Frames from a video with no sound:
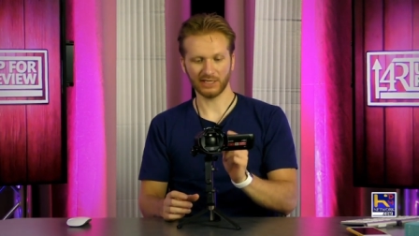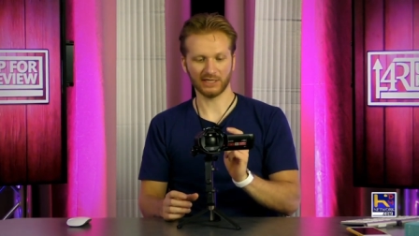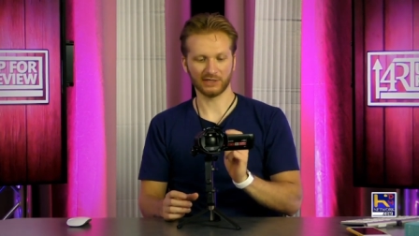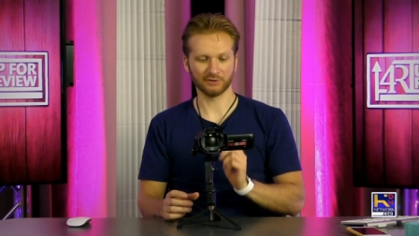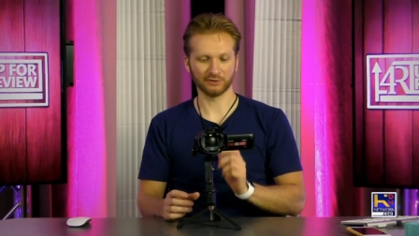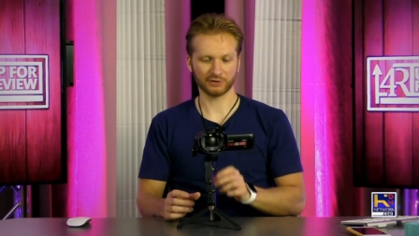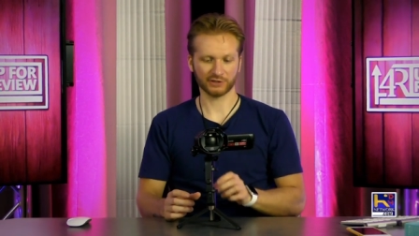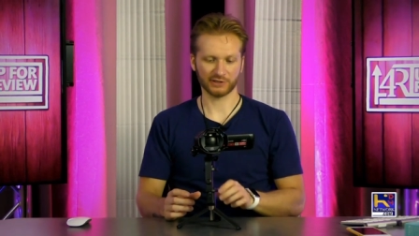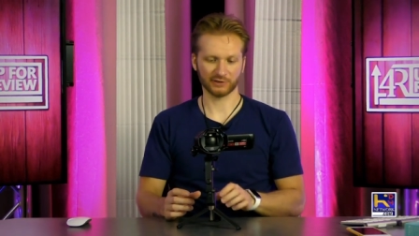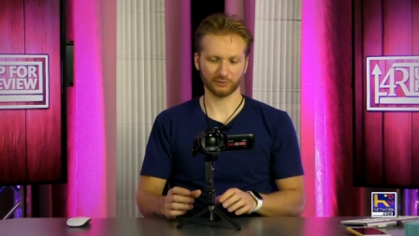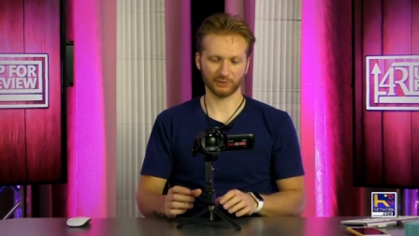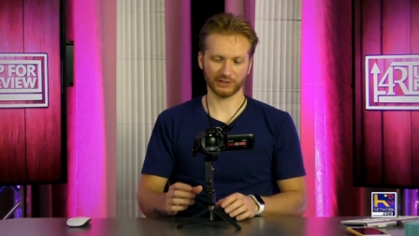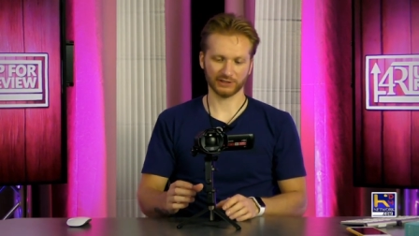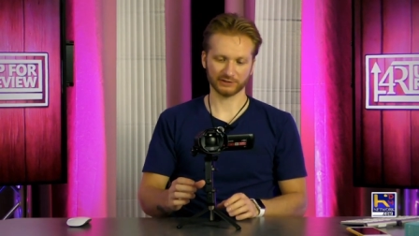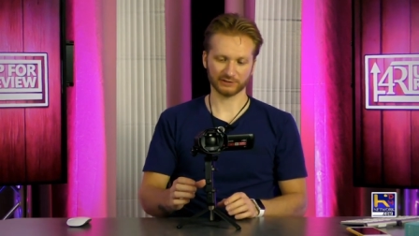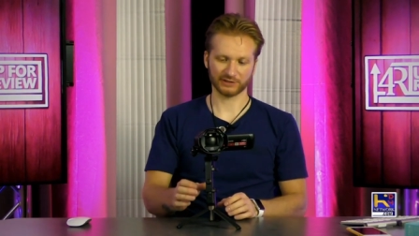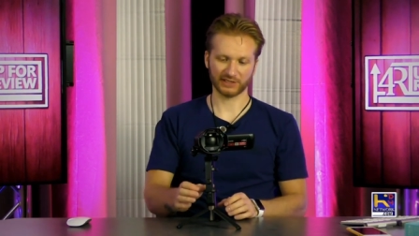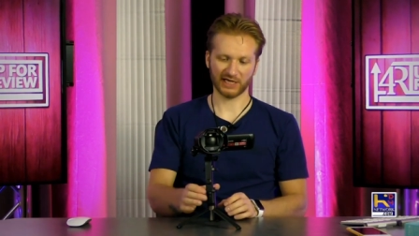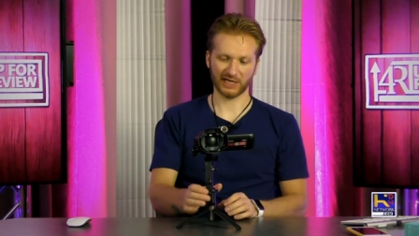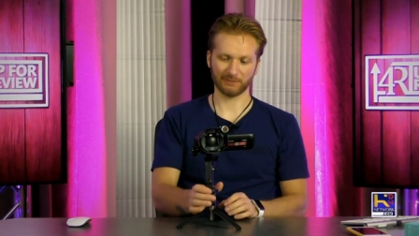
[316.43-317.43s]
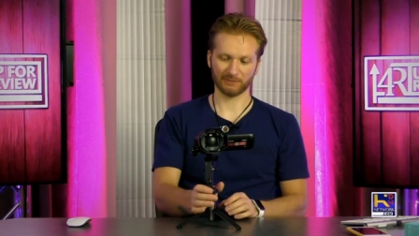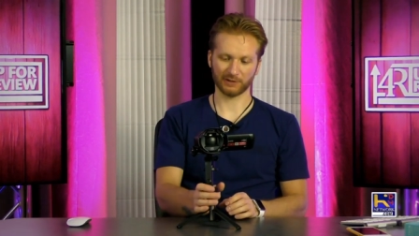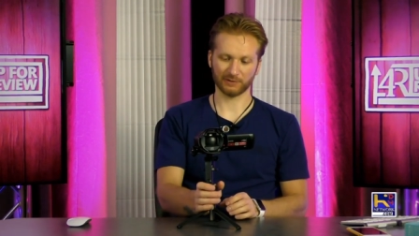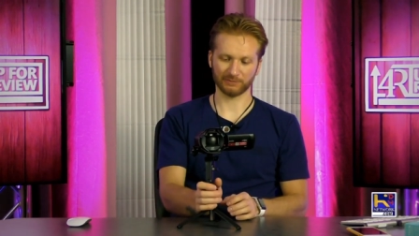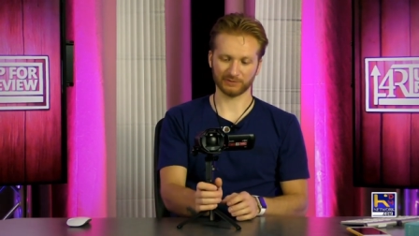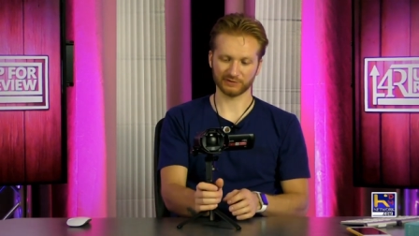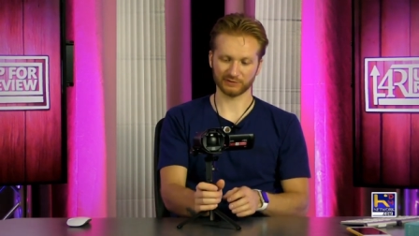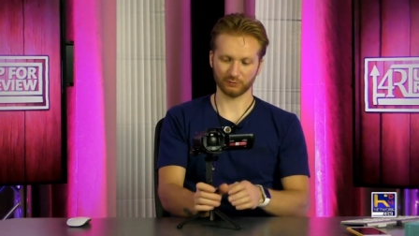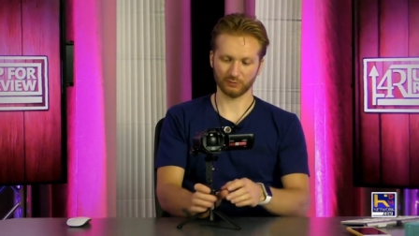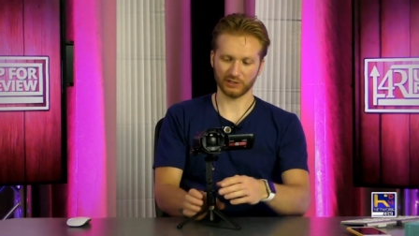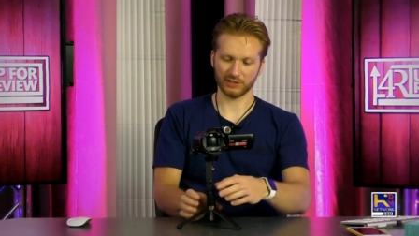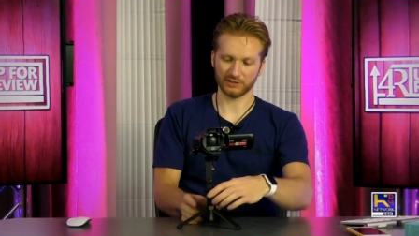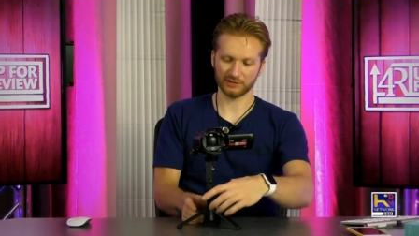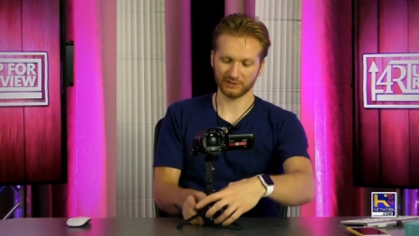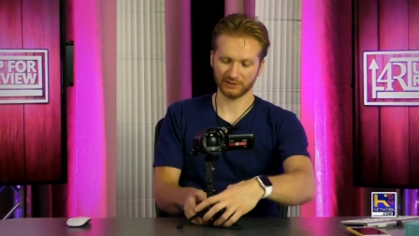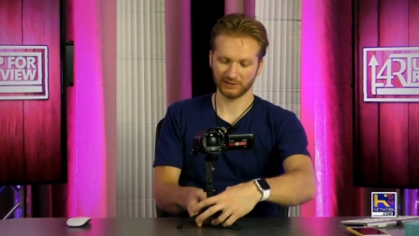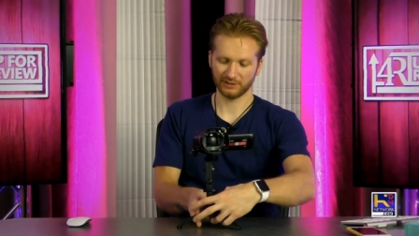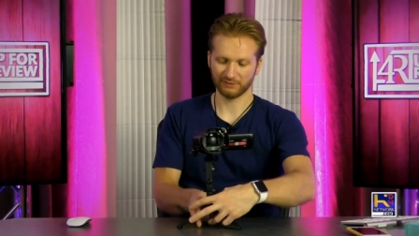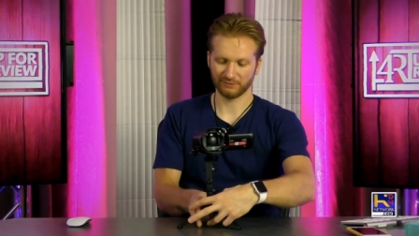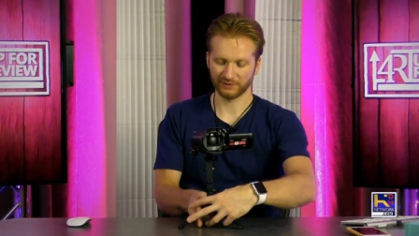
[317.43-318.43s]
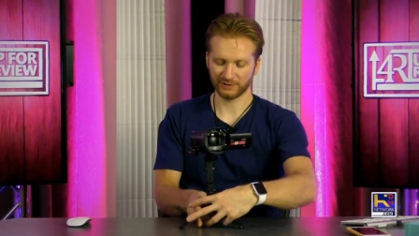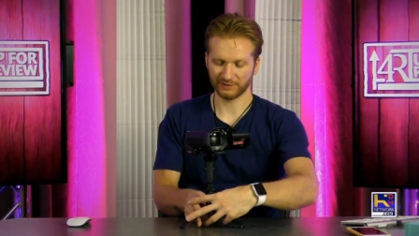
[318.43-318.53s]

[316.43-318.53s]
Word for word: and hook your regular camera up as well.